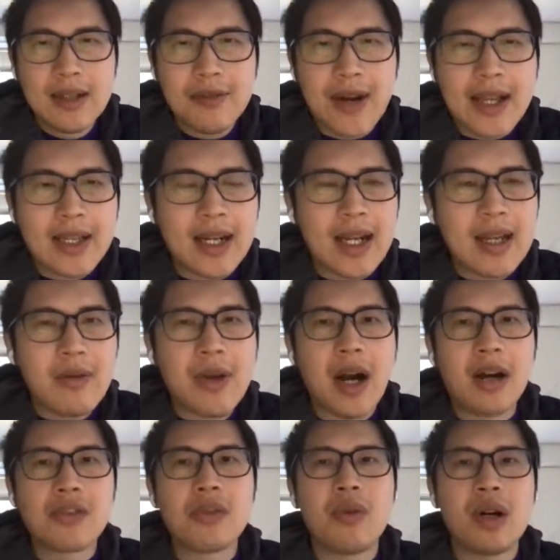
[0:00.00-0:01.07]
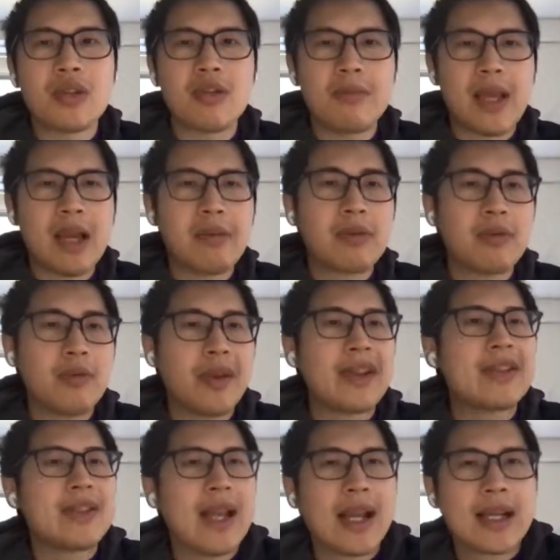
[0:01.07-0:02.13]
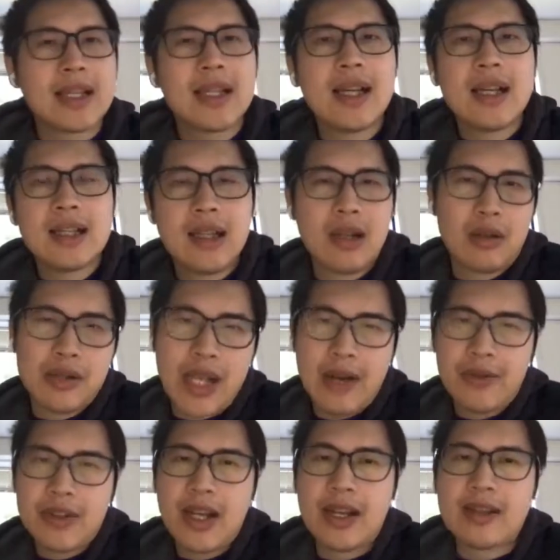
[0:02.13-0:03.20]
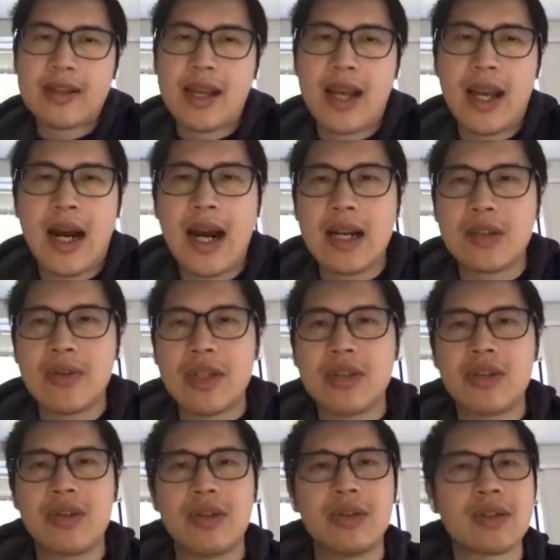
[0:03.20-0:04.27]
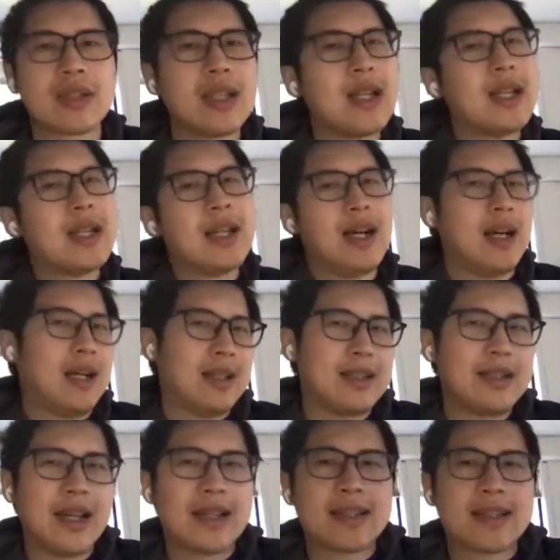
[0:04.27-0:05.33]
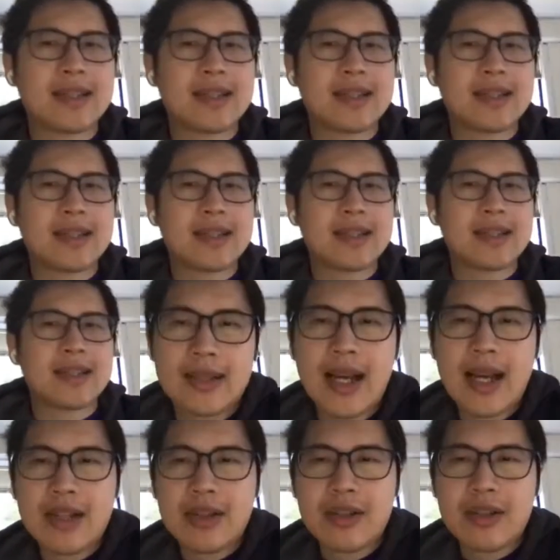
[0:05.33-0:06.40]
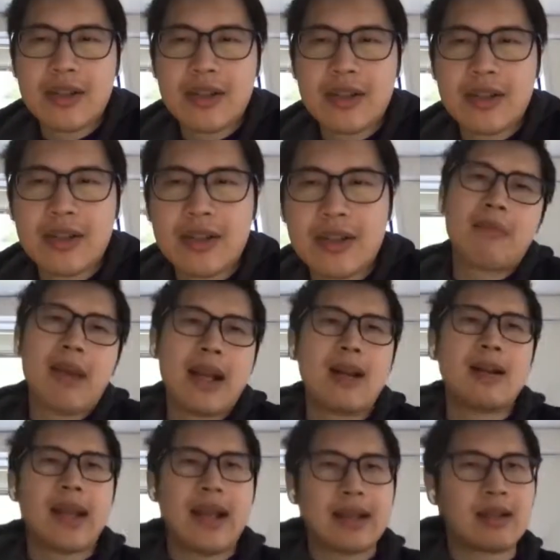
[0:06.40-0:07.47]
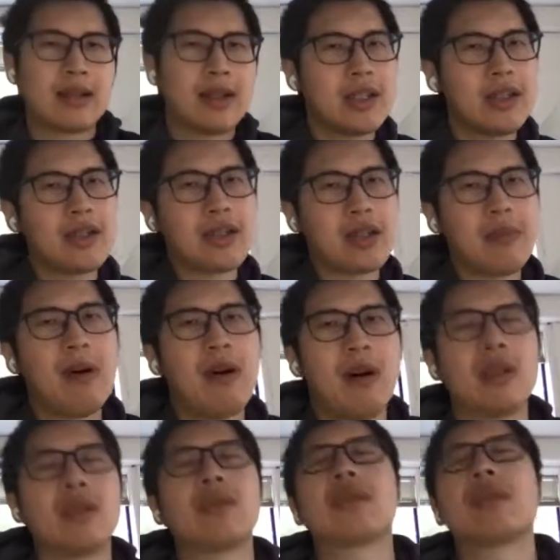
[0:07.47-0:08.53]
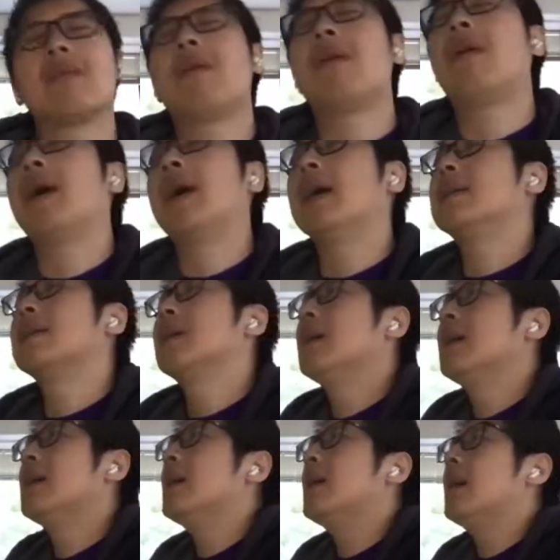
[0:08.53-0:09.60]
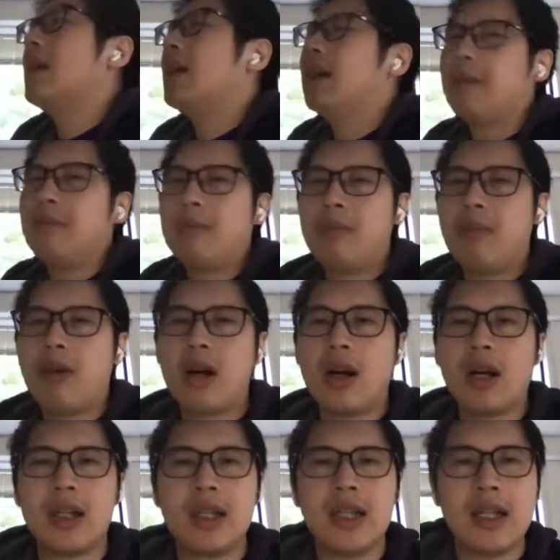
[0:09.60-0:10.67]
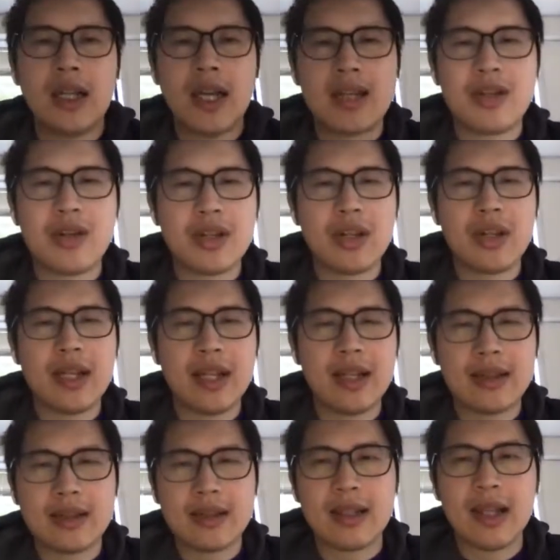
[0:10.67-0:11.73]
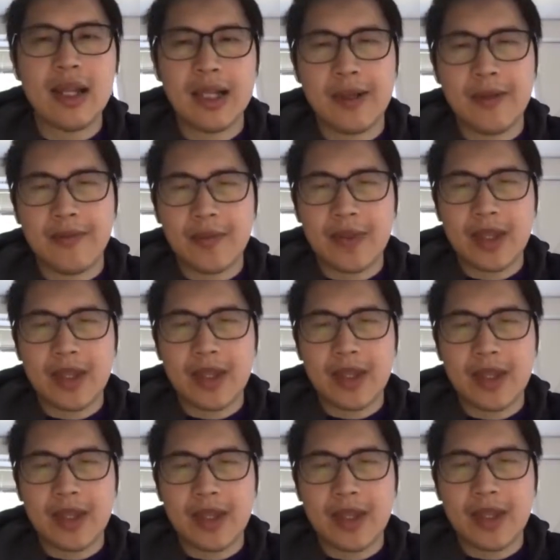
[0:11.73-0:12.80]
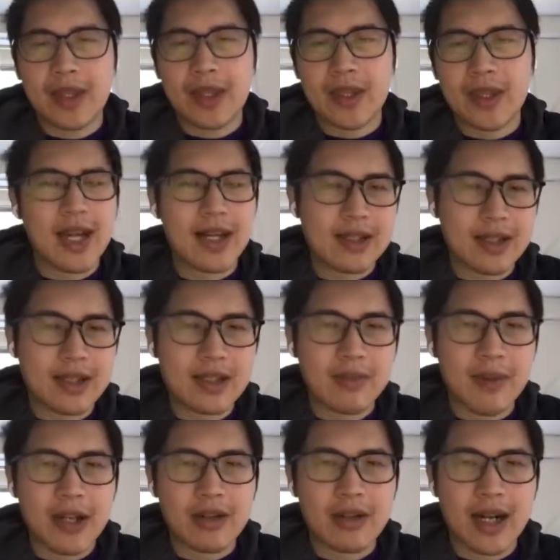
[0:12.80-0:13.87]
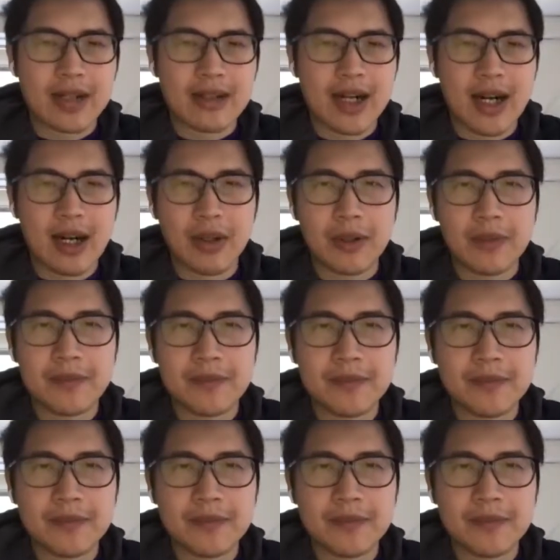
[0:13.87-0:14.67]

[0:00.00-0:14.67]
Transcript: Finally, we also want to be able to rethink the low-level tensor IR to introduce things like automatic scheduling and better tensorization support to support more heterogeneous tensor specialized hardware.